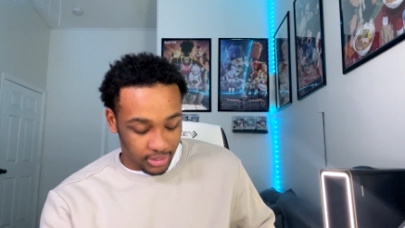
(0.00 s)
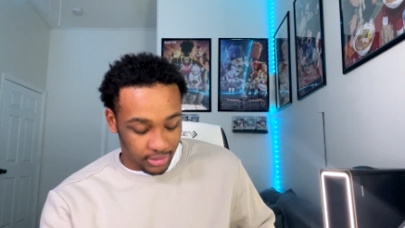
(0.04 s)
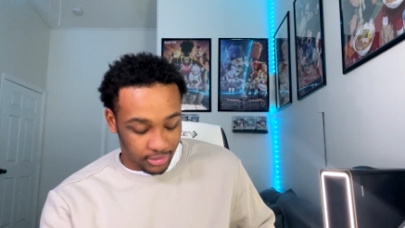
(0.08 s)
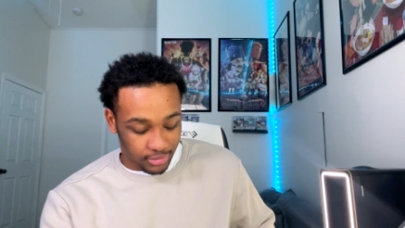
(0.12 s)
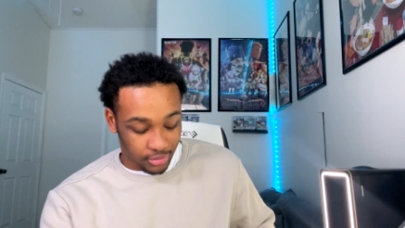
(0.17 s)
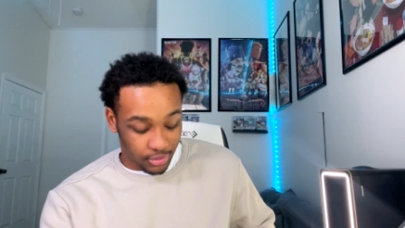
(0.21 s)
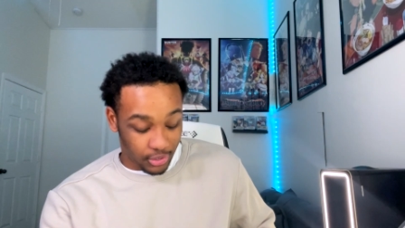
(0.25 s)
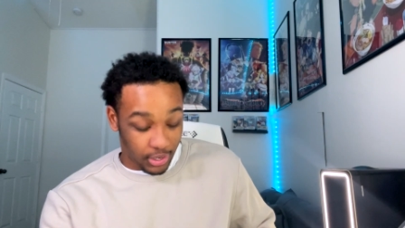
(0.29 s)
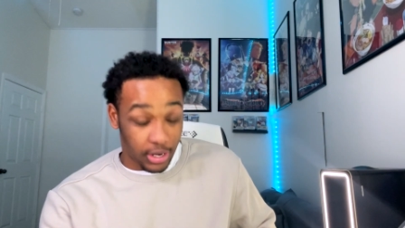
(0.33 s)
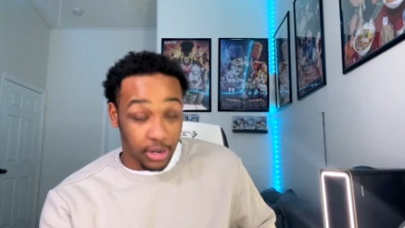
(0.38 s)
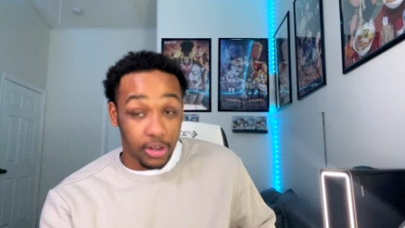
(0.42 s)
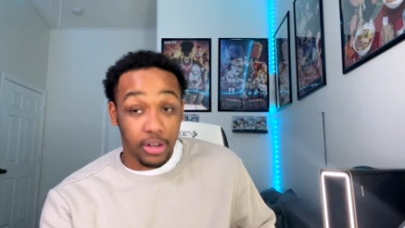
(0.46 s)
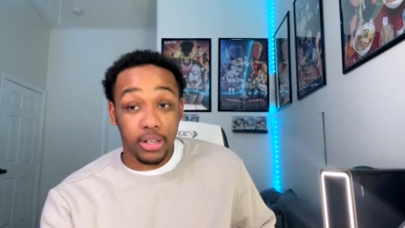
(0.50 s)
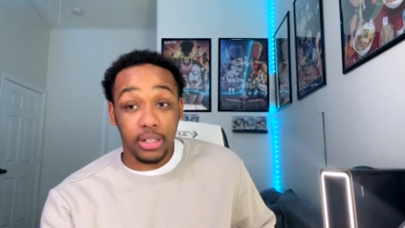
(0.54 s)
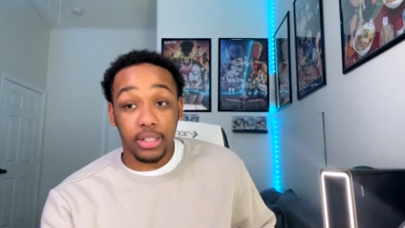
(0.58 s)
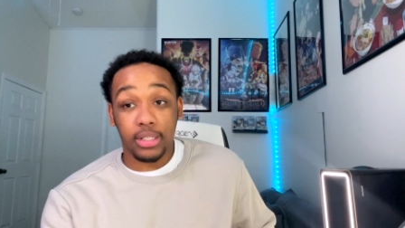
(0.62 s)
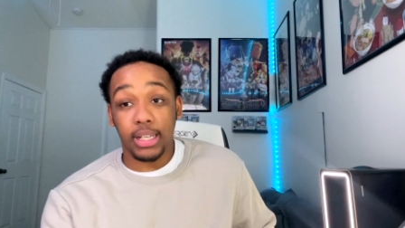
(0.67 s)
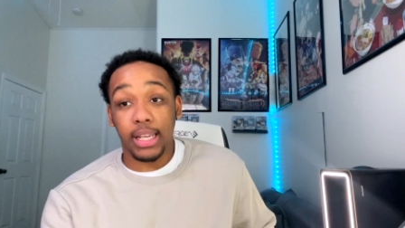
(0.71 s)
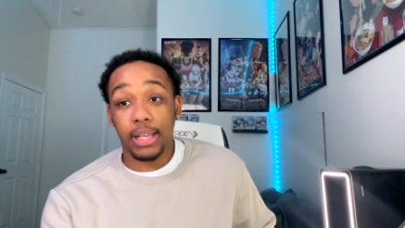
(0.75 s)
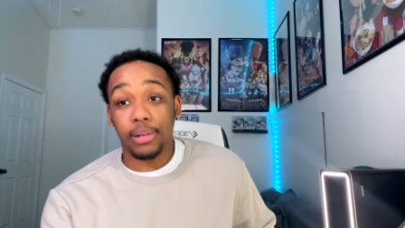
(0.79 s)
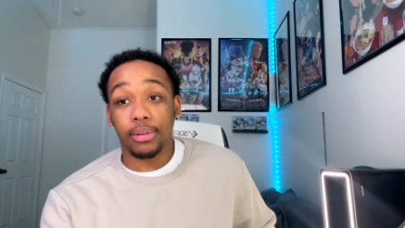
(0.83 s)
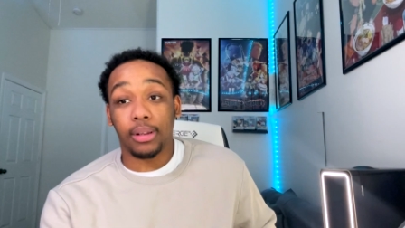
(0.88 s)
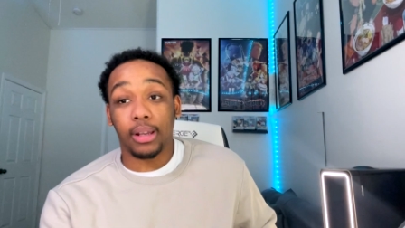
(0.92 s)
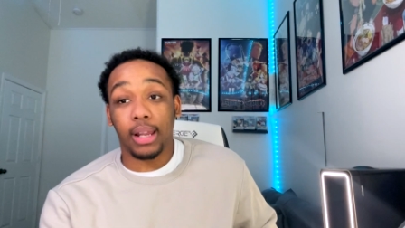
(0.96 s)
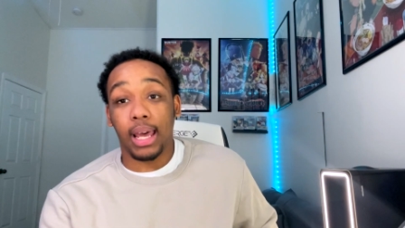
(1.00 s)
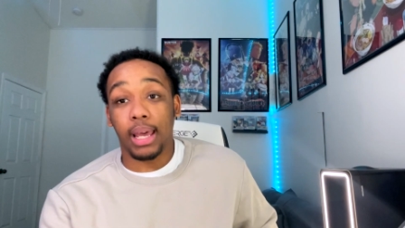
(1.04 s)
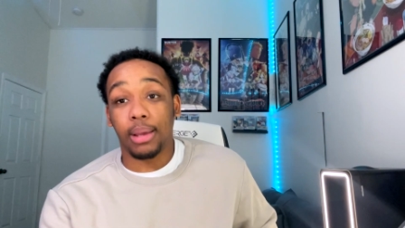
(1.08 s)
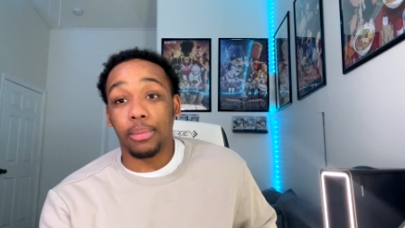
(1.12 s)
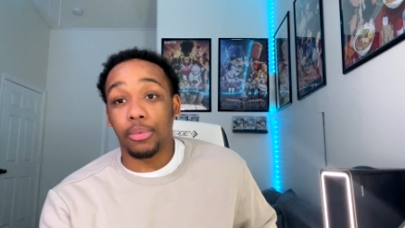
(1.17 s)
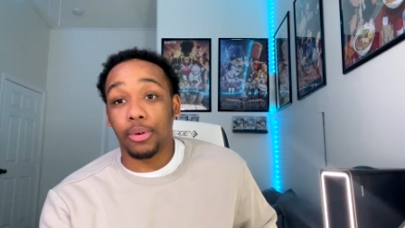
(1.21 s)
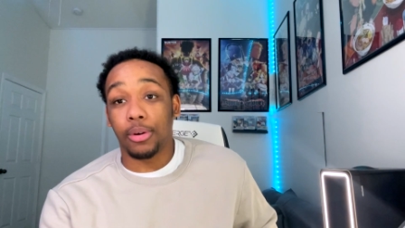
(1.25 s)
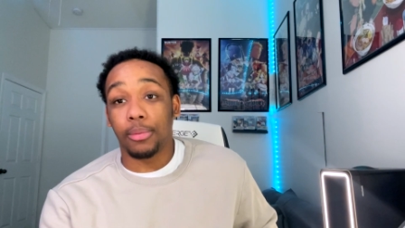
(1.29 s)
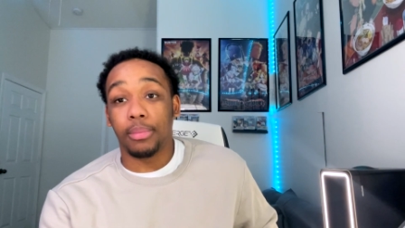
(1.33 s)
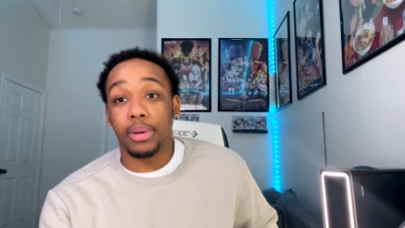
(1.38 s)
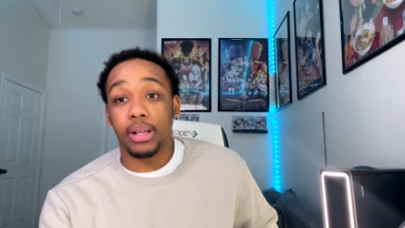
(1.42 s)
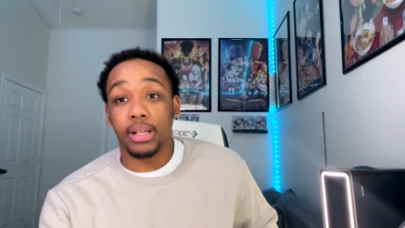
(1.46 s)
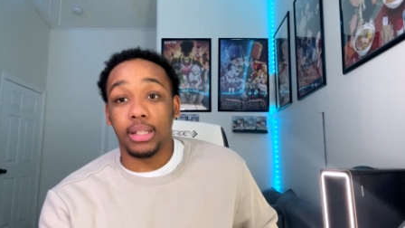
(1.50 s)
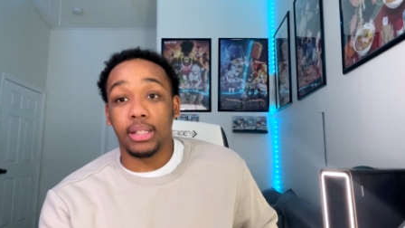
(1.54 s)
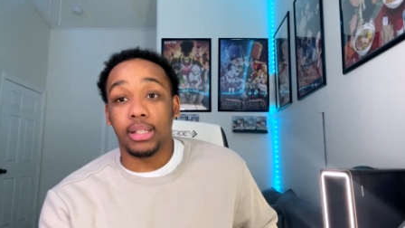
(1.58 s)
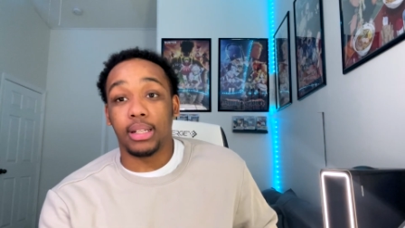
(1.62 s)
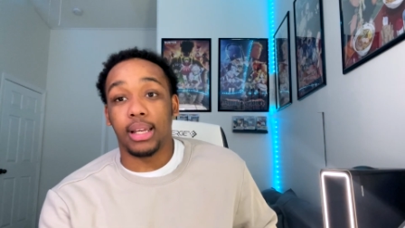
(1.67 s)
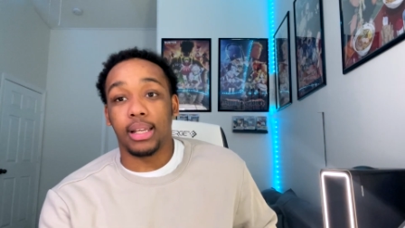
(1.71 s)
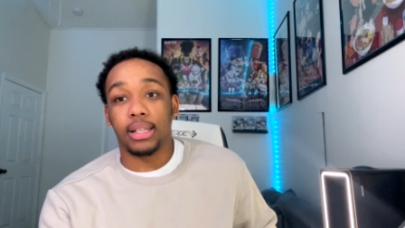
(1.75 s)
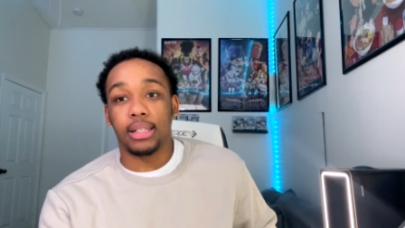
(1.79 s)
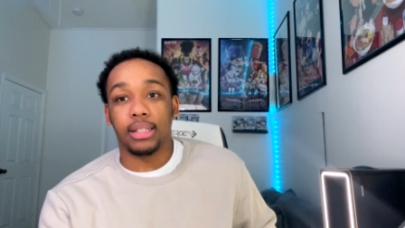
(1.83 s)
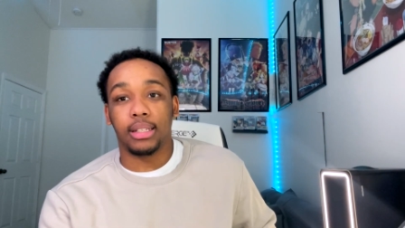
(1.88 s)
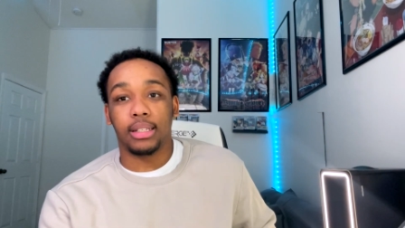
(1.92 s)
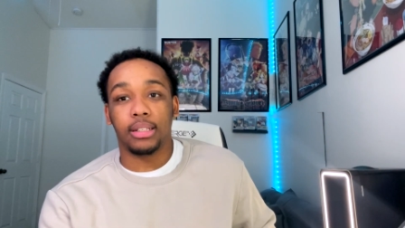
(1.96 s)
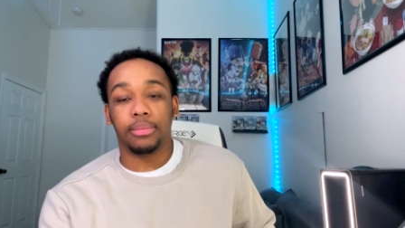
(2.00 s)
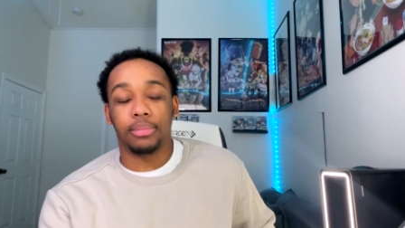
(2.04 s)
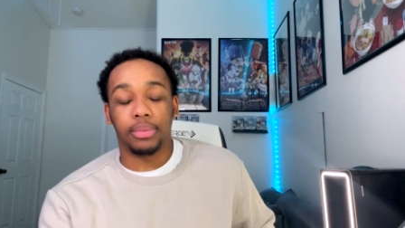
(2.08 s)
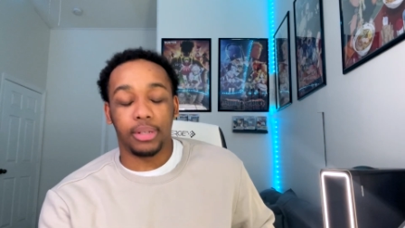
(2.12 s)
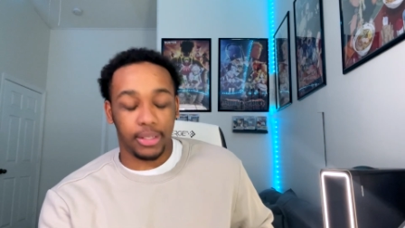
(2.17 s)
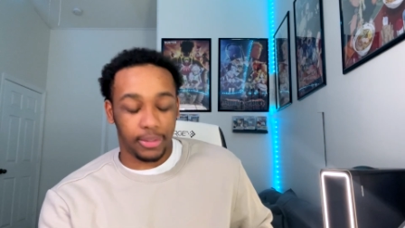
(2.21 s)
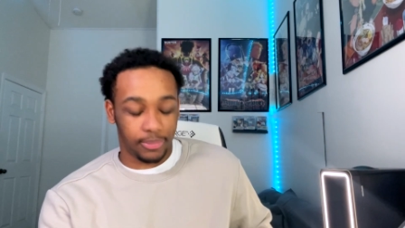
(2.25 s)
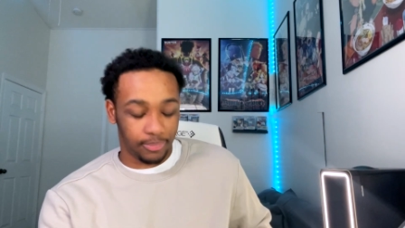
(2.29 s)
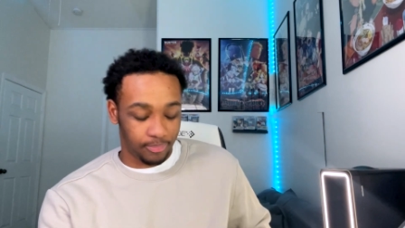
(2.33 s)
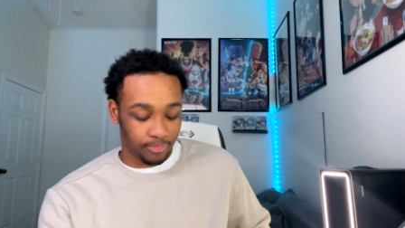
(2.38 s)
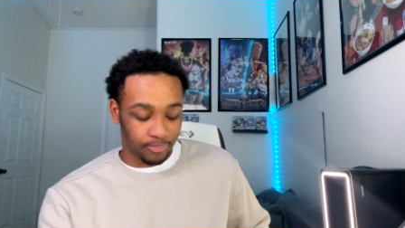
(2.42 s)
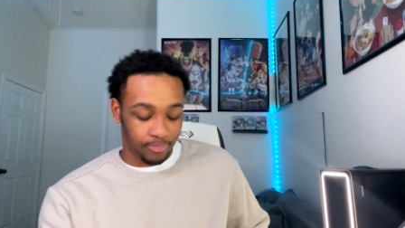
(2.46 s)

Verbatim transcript: So I could have saved a lot more money than I did, but